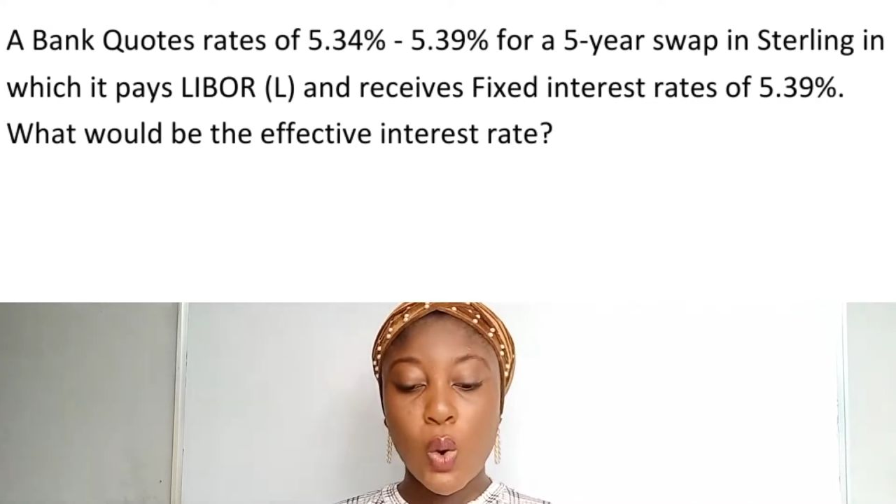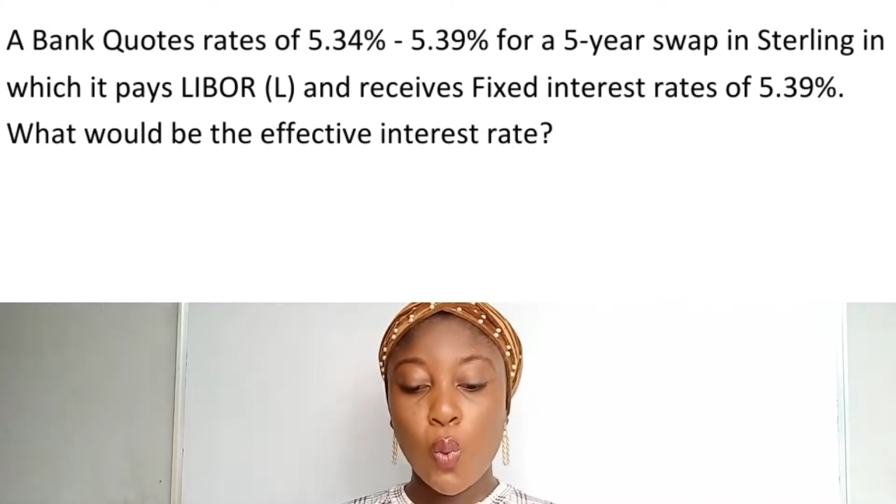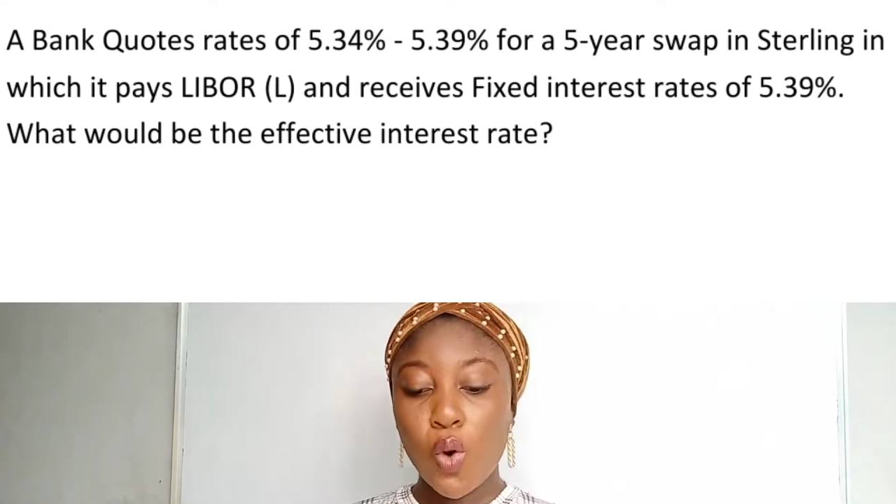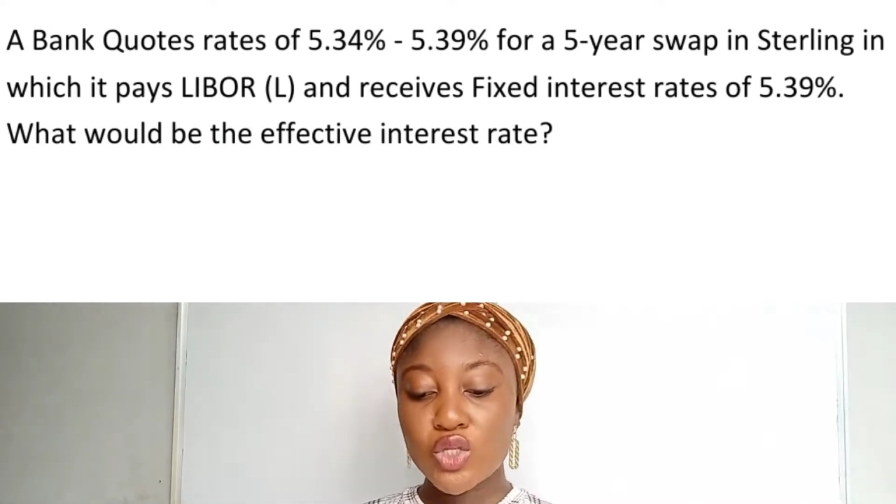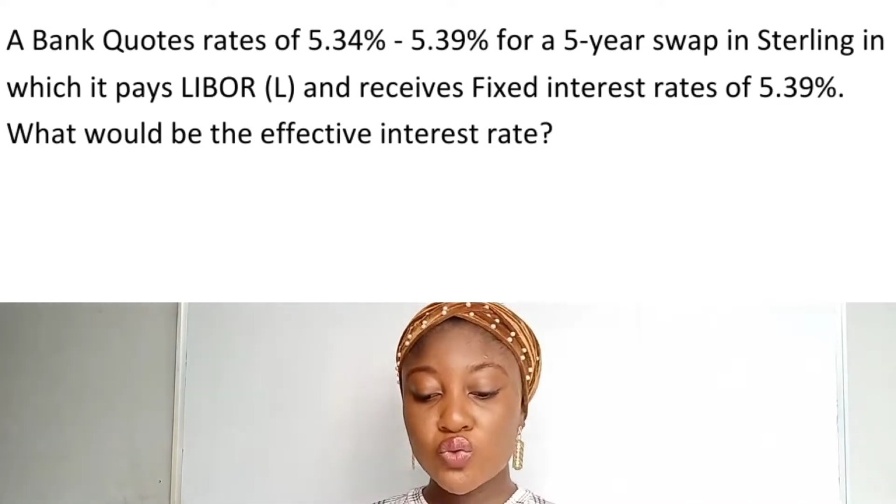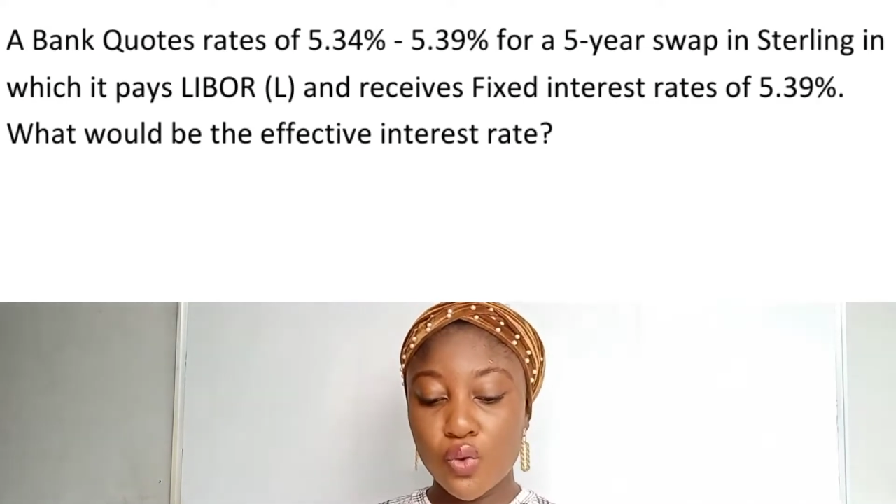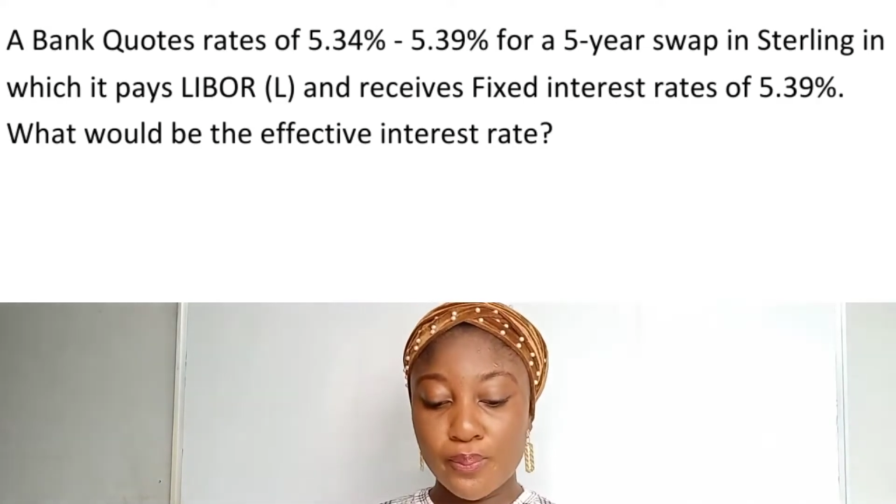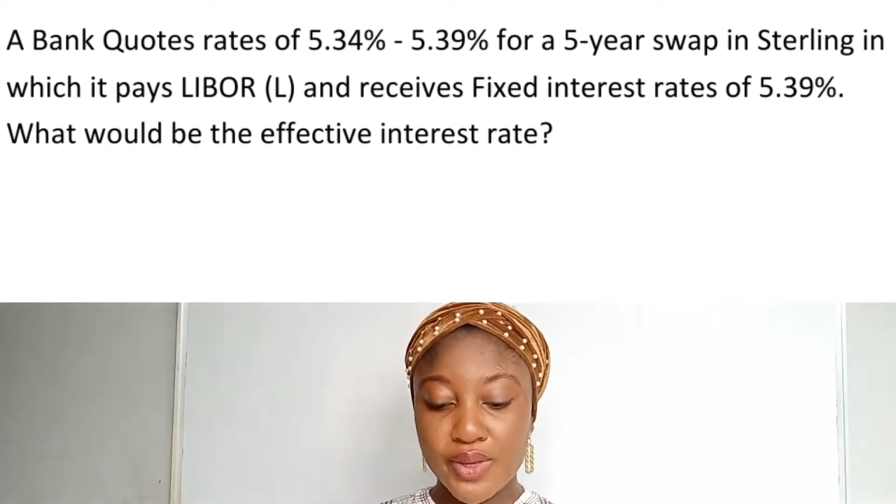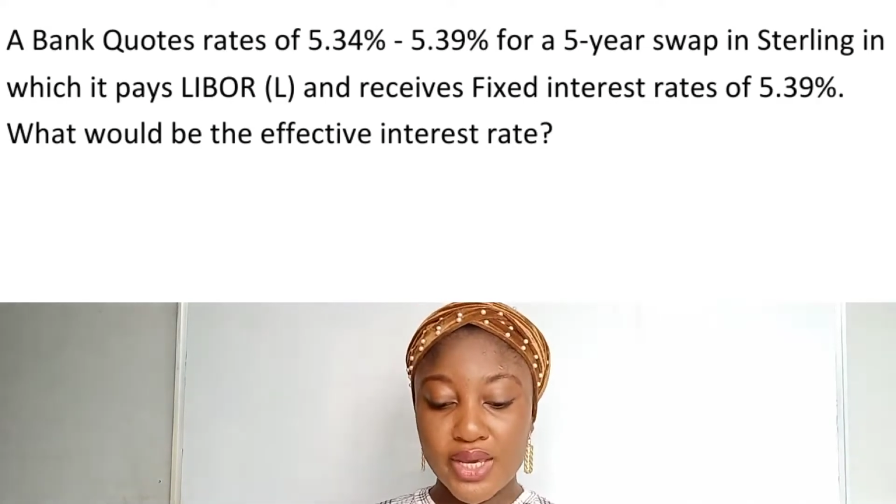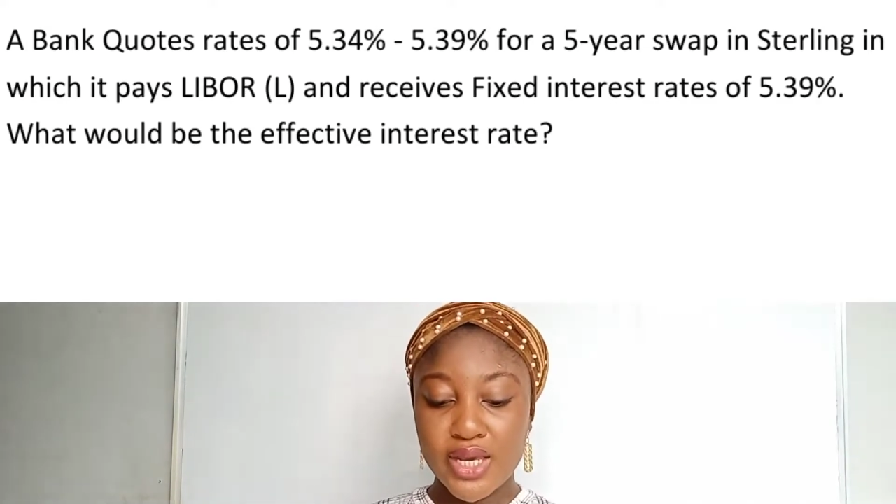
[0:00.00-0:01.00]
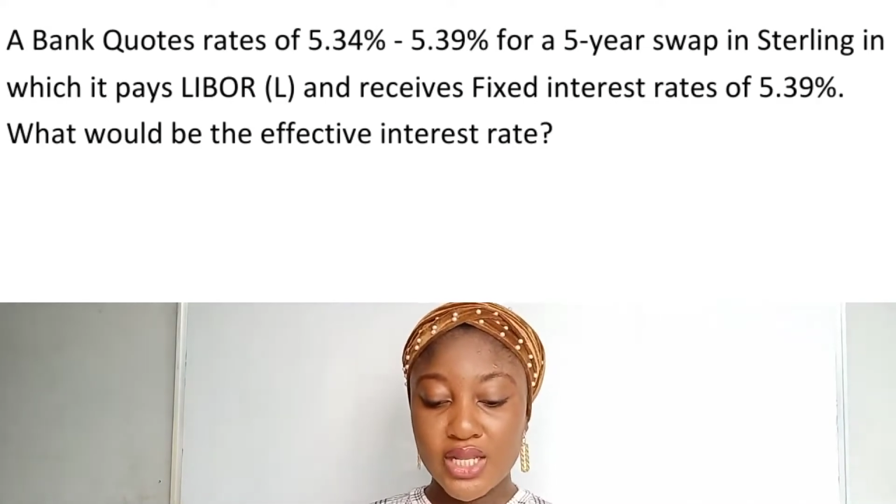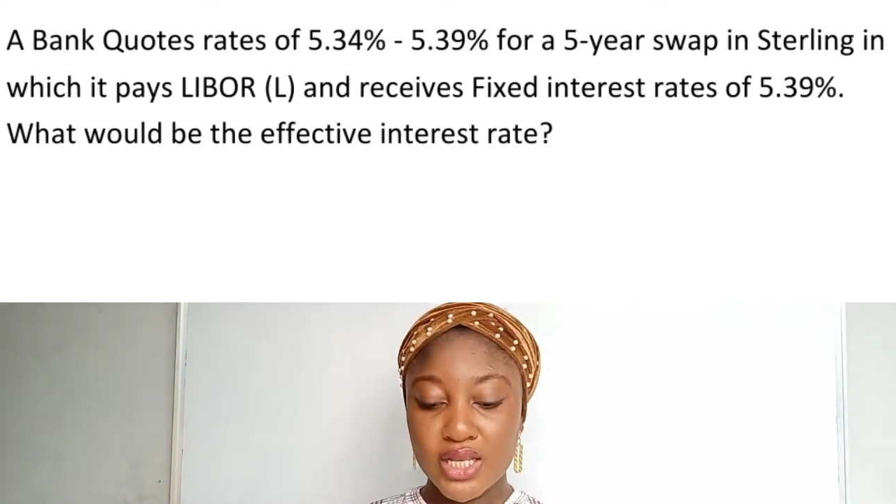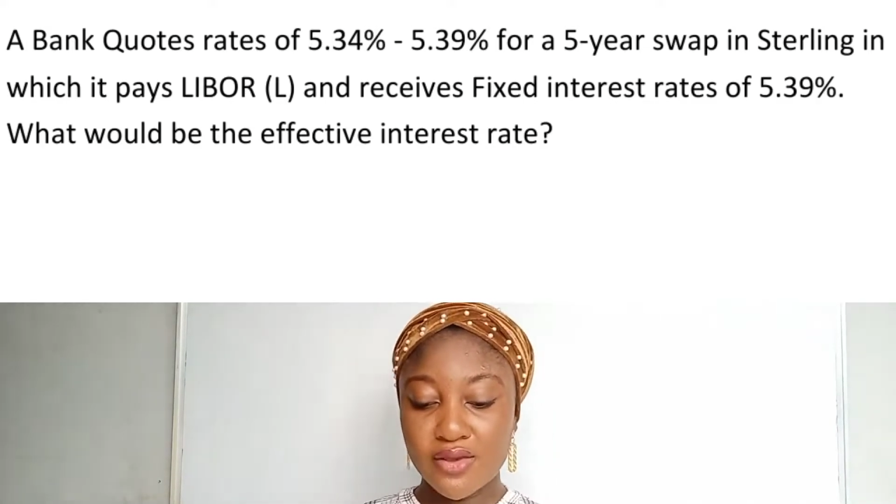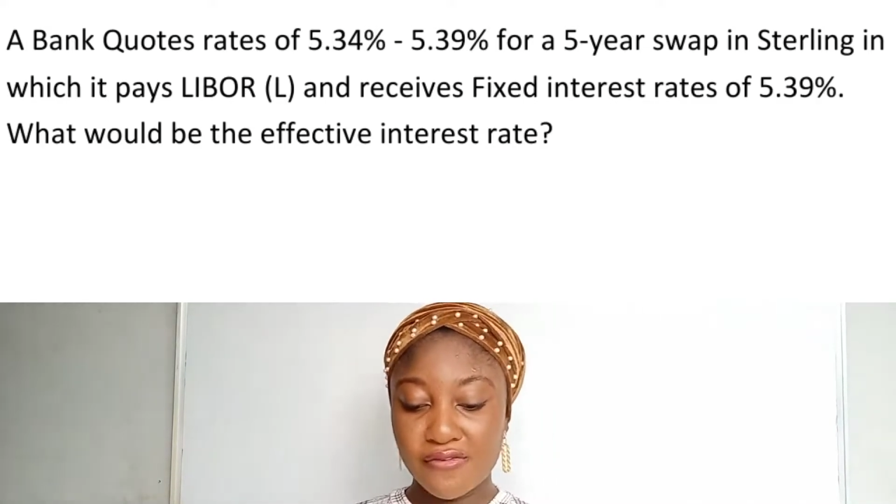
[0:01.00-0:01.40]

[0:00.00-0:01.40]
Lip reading: What will be the